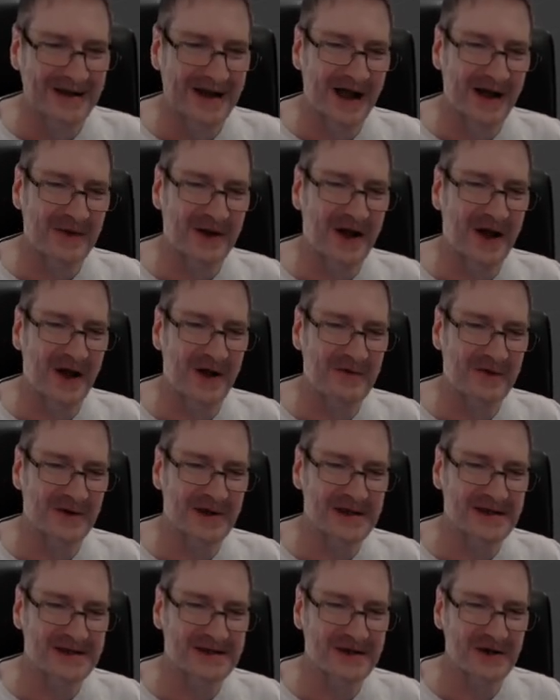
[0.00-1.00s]
Uh, but
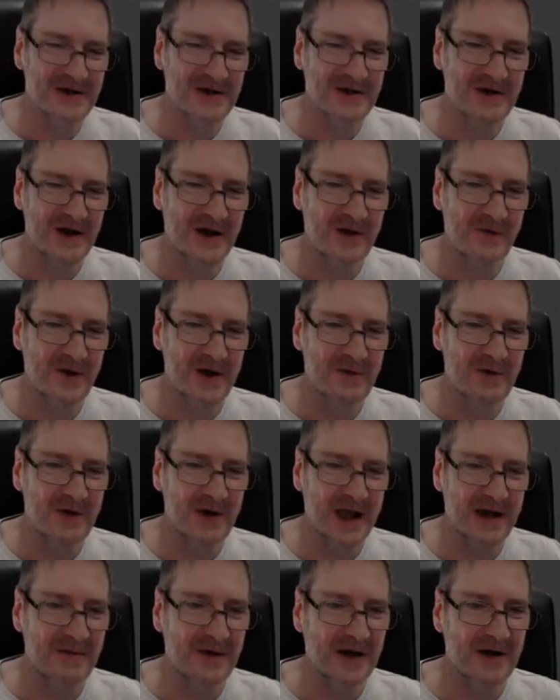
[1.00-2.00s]
hopefully soon we
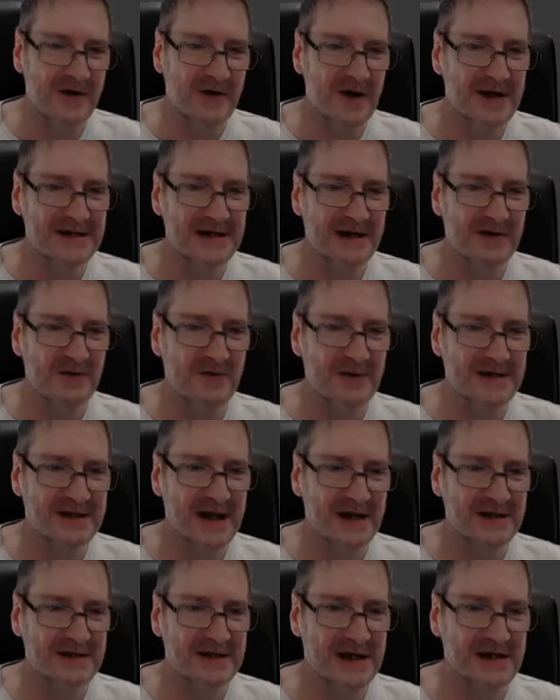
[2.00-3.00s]
will get a better idea when we
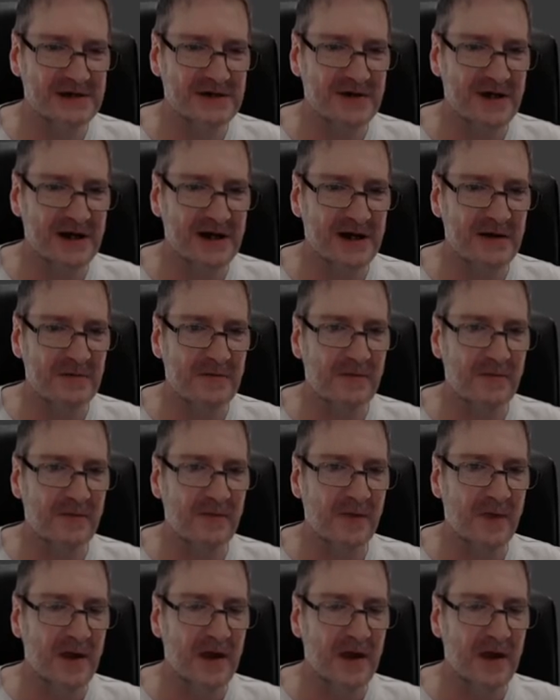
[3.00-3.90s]
start texturing it up,